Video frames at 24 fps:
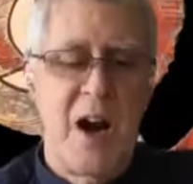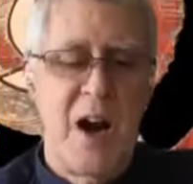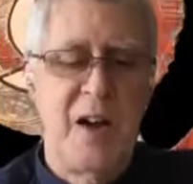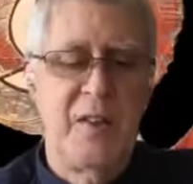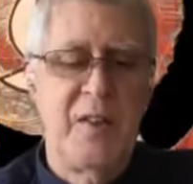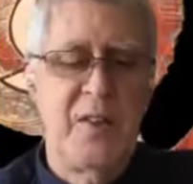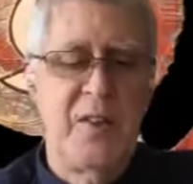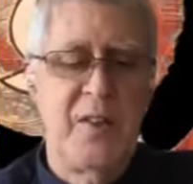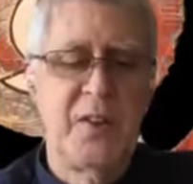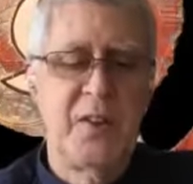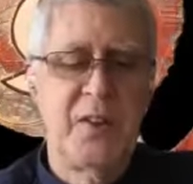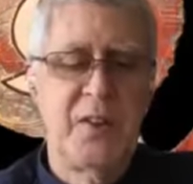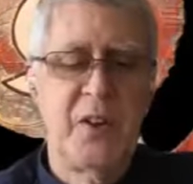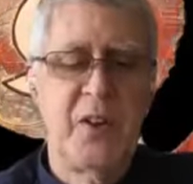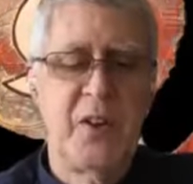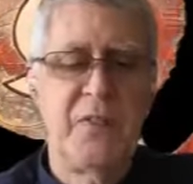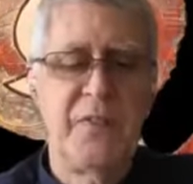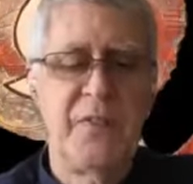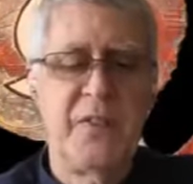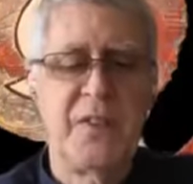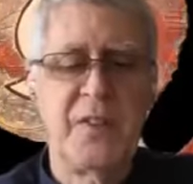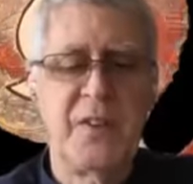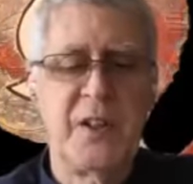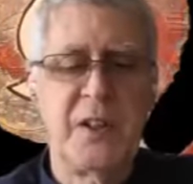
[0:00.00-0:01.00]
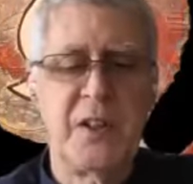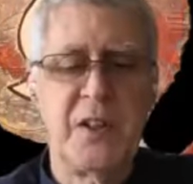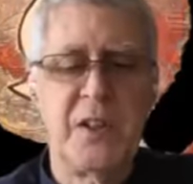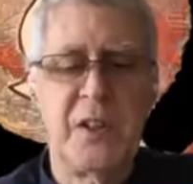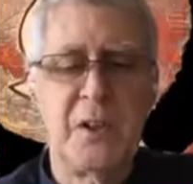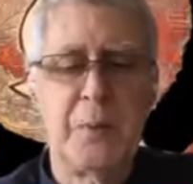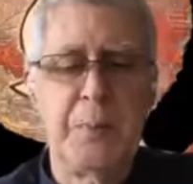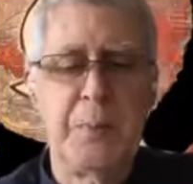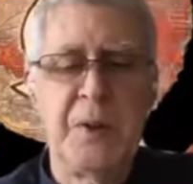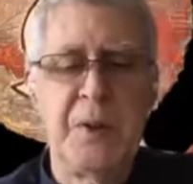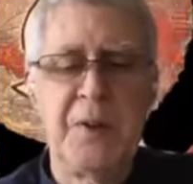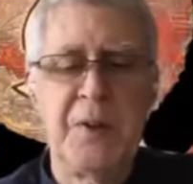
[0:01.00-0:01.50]
On the surface,
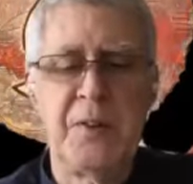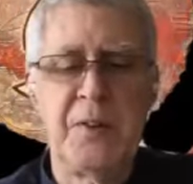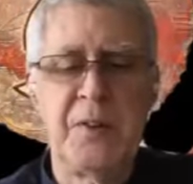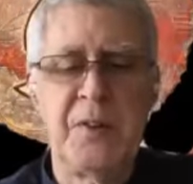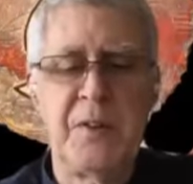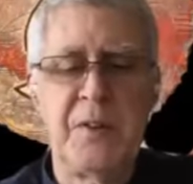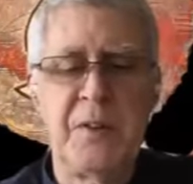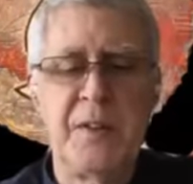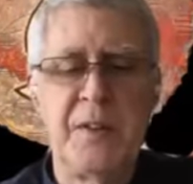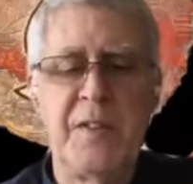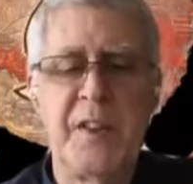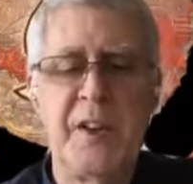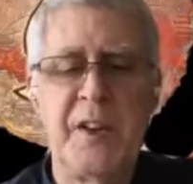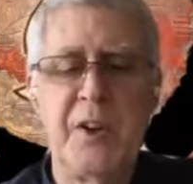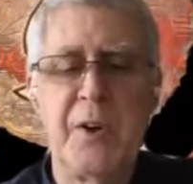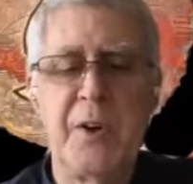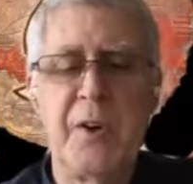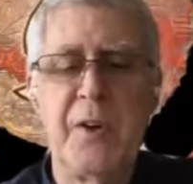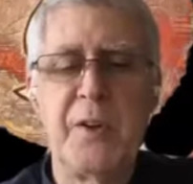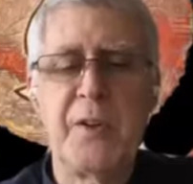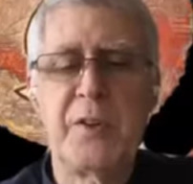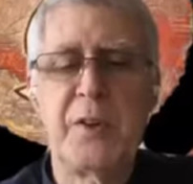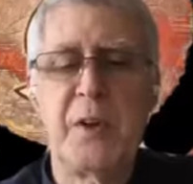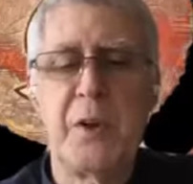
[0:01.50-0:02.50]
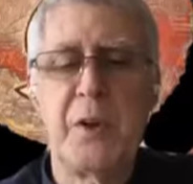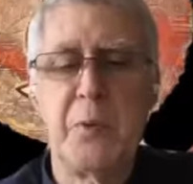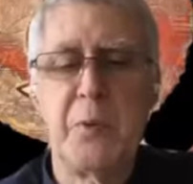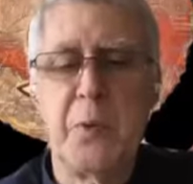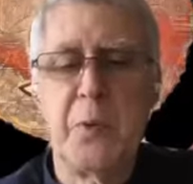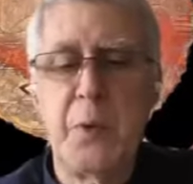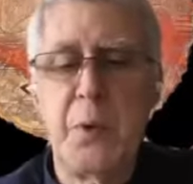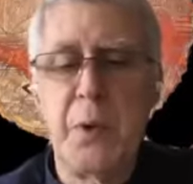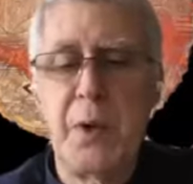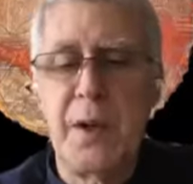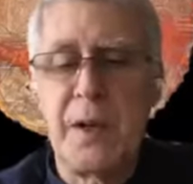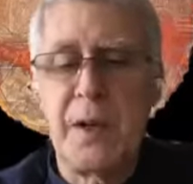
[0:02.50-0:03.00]
conspiracy theories are
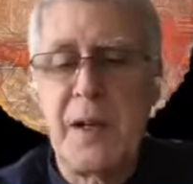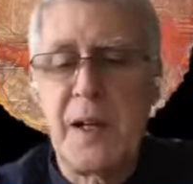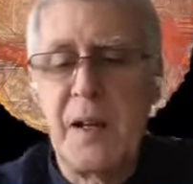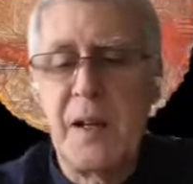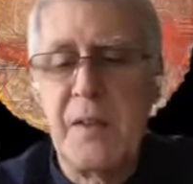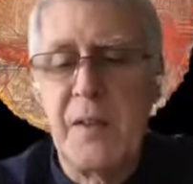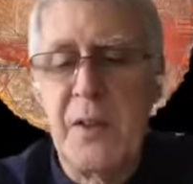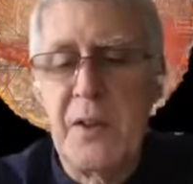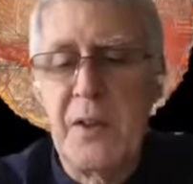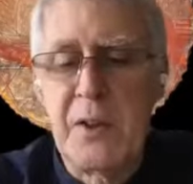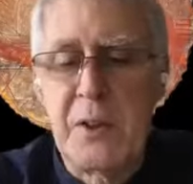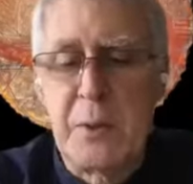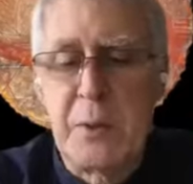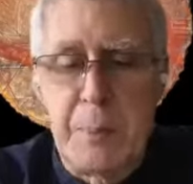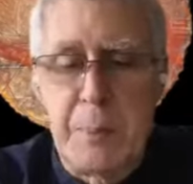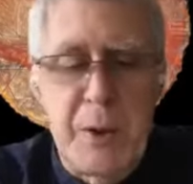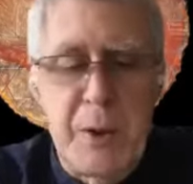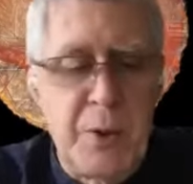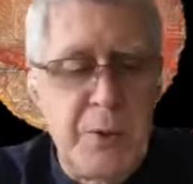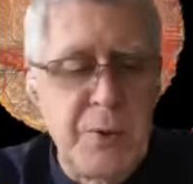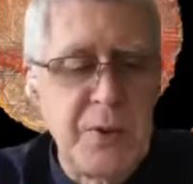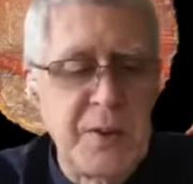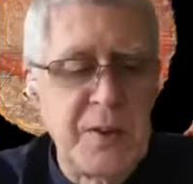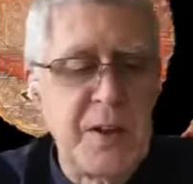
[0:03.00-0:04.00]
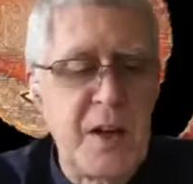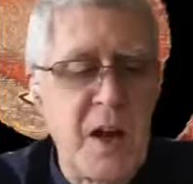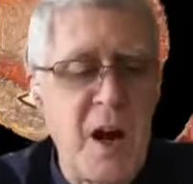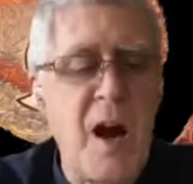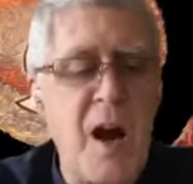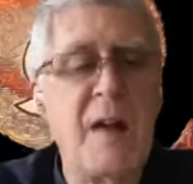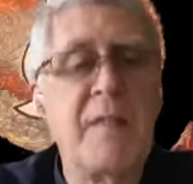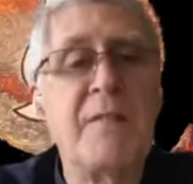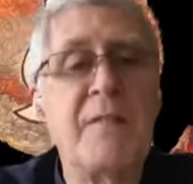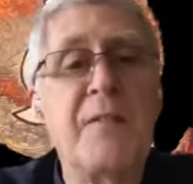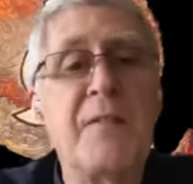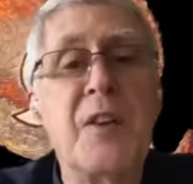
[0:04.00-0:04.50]
rooted in the supposed
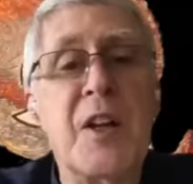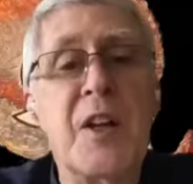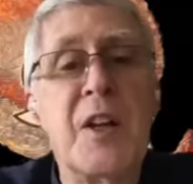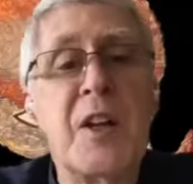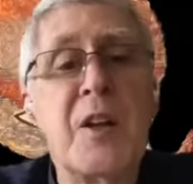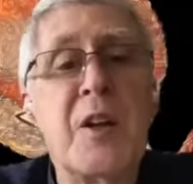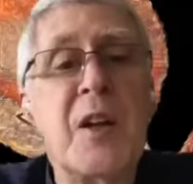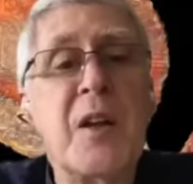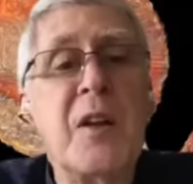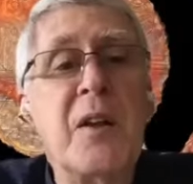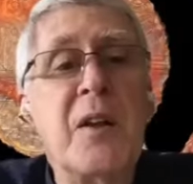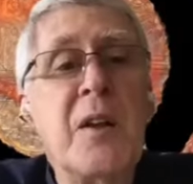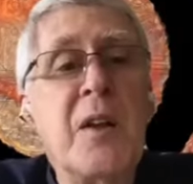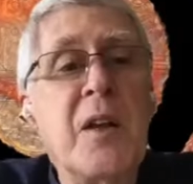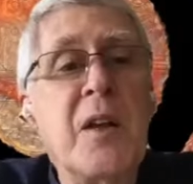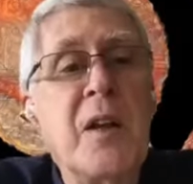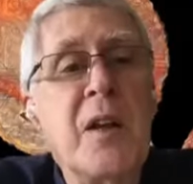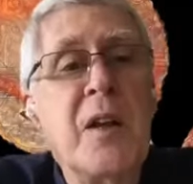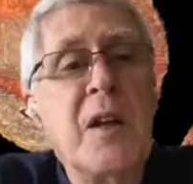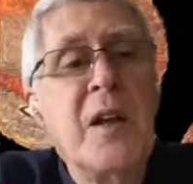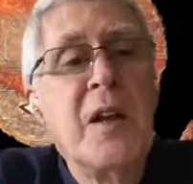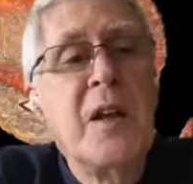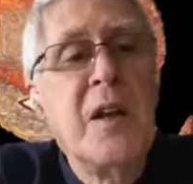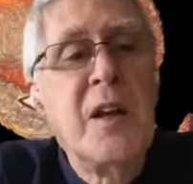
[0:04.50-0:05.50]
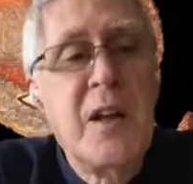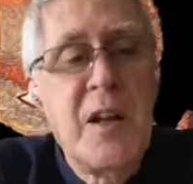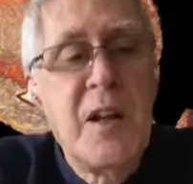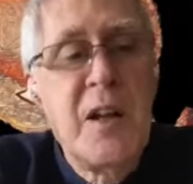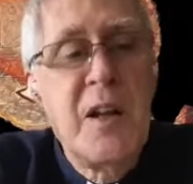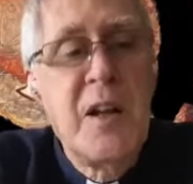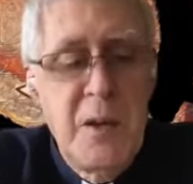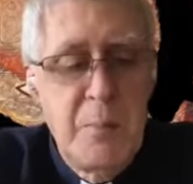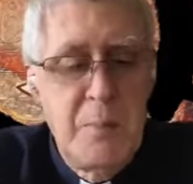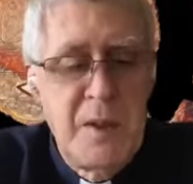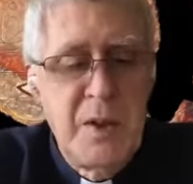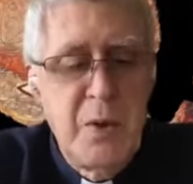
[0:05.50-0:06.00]
conflict
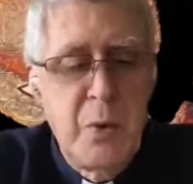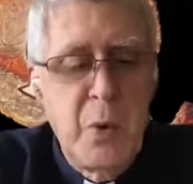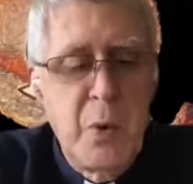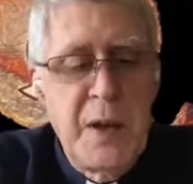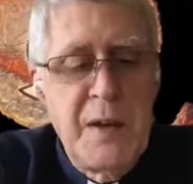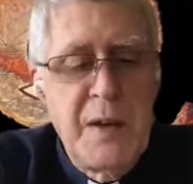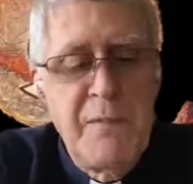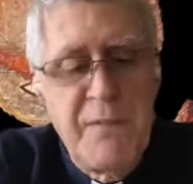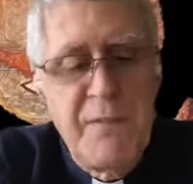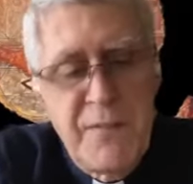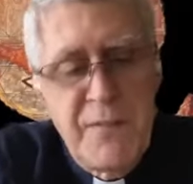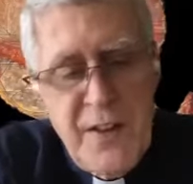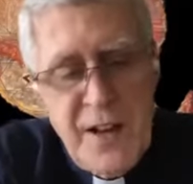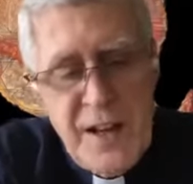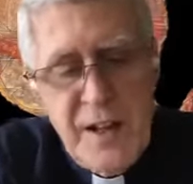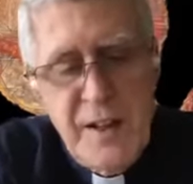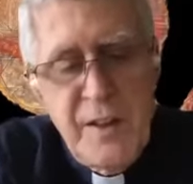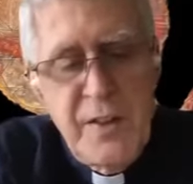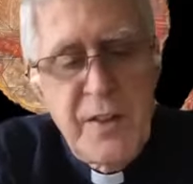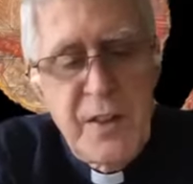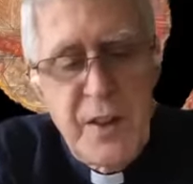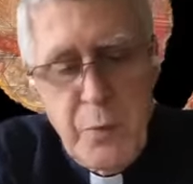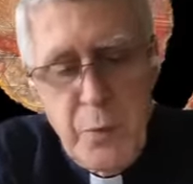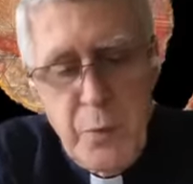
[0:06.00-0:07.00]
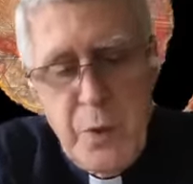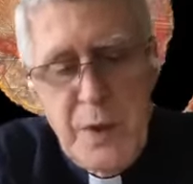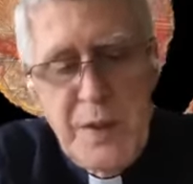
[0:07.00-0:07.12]
between faith and